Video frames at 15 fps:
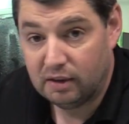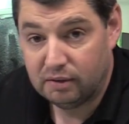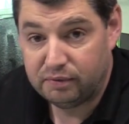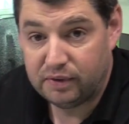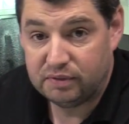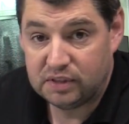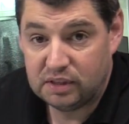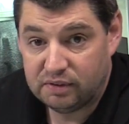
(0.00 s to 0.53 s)

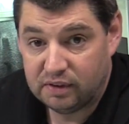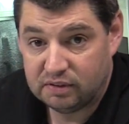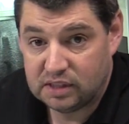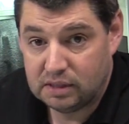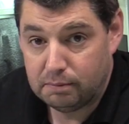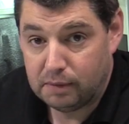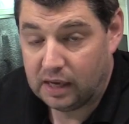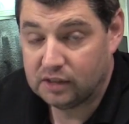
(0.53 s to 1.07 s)

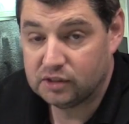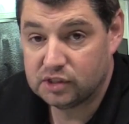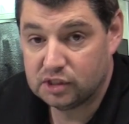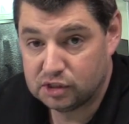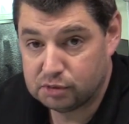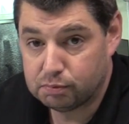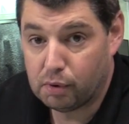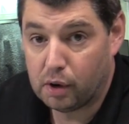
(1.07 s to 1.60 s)
50-50 mix,
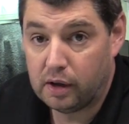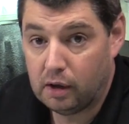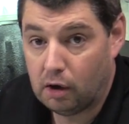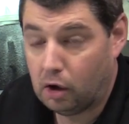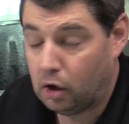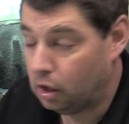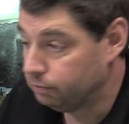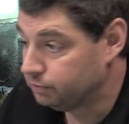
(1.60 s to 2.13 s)
spray it
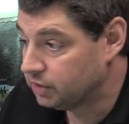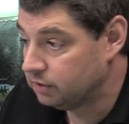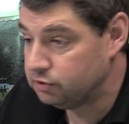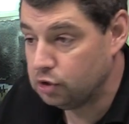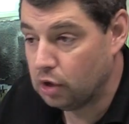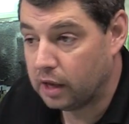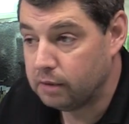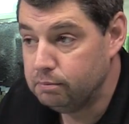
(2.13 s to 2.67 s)
on, gives
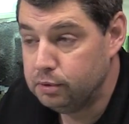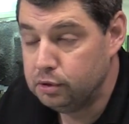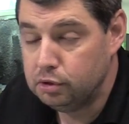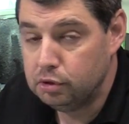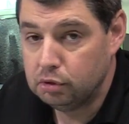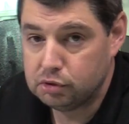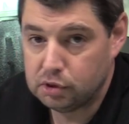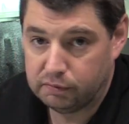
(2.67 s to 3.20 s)
you a
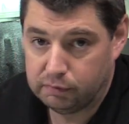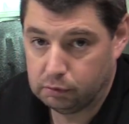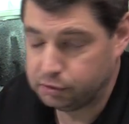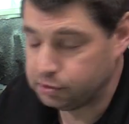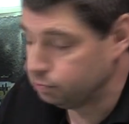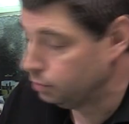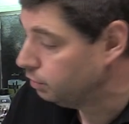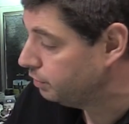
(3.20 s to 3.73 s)
beautiful
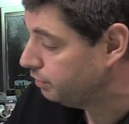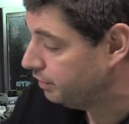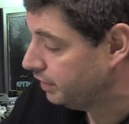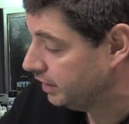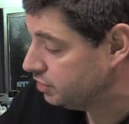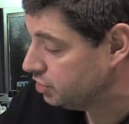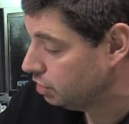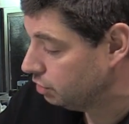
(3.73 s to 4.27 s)
smooth
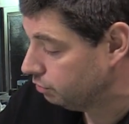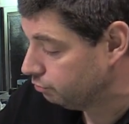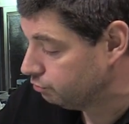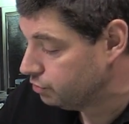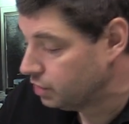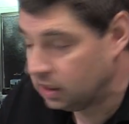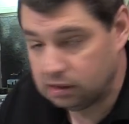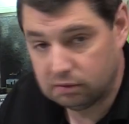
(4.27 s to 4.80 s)
finish
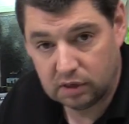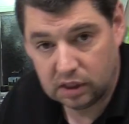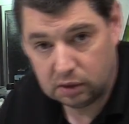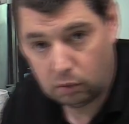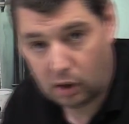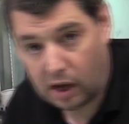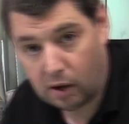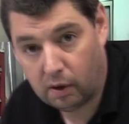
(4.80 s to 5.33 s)
really, really
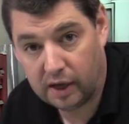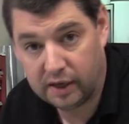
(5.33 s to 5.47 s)
well.